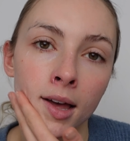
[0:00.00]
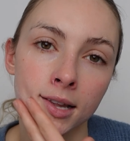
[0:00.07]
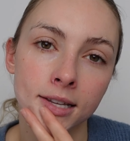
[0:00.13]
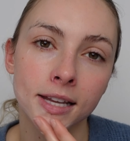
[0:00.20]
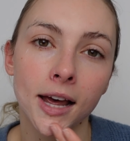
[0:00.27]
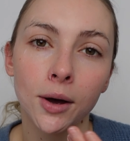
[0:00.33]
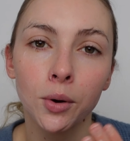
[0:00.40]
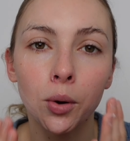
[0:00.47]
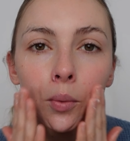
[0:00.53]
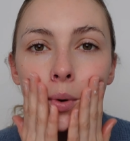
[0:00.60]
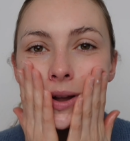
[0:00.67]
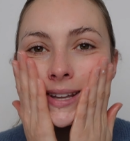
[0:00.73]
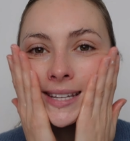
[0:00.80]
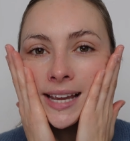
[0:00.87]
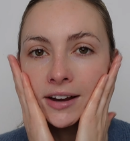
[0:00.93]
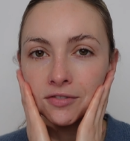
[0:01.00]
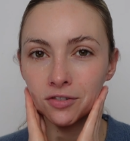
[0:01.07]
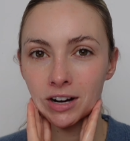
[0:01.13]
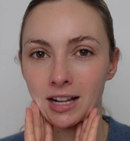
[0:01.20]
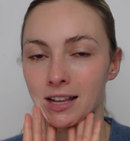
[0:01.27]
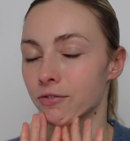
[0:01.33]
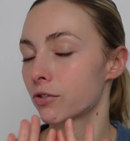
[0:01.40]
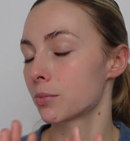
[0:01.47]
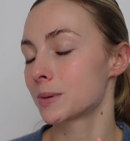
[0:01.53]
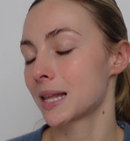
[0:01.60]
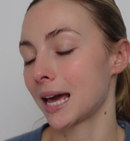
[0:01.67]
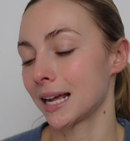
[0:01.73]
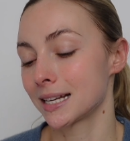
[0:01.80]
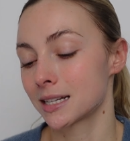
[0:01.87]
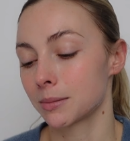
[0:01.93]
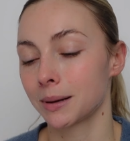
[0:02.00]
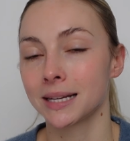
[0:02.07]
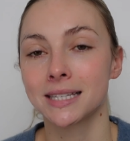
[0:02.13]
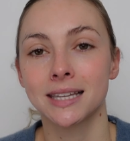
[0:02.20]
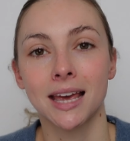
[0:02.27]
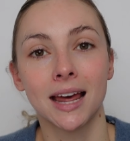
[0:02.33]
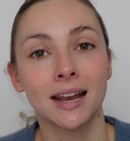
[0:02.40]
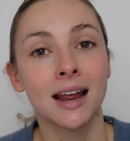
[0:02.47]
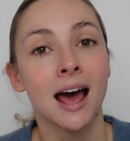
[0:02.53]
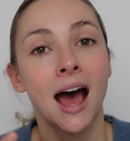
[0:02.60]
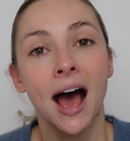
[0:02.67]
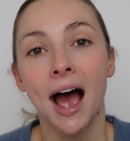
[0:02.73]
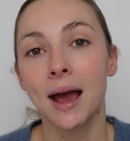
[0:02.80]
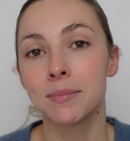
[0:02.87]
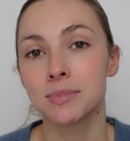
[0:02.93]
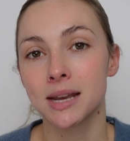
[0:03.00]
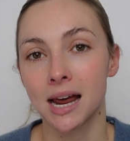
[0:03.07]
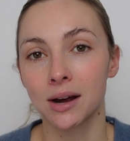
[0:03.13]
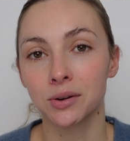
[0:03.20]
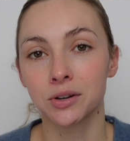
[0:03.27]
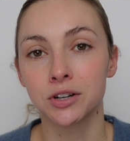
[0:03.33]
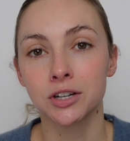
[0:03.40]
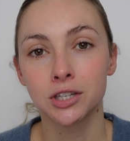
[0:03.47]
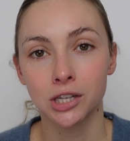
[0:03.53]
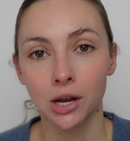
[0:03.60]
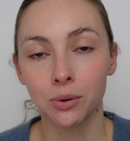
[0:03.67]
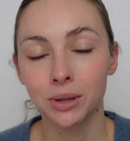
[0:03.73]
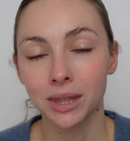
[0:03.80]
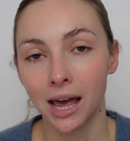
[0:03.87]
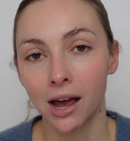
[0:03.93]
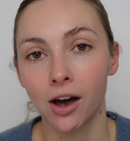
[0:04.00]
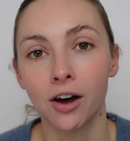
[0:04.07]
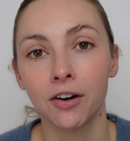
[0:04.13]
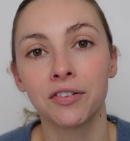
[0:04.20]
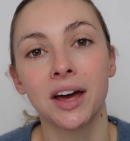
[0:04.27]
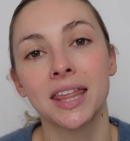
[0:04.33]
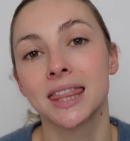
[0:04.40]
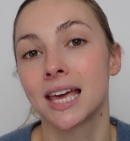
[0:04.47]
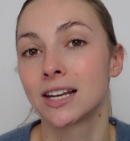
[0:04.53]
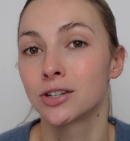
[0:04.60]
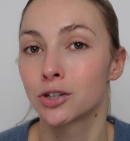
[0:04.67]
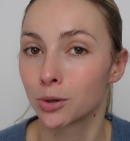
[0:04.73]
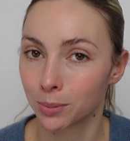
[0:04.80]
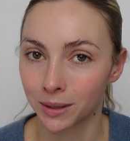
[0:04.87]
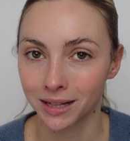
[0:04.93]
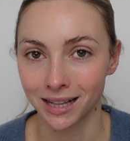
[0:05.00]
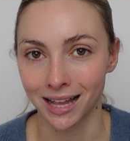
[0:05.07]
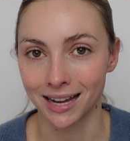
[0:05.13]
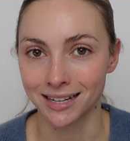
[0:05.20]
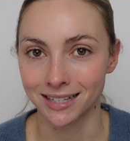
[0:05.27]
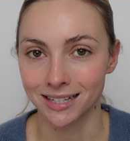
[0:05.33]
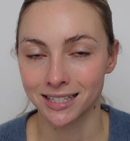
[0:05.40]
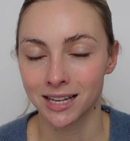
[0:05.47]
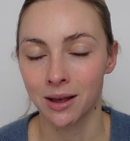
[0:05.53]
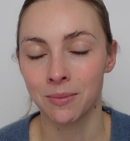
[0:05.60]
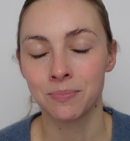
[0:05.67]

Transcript: So once I've really rubbed that into my skin, I'm now going to soak that off and then double cleanse.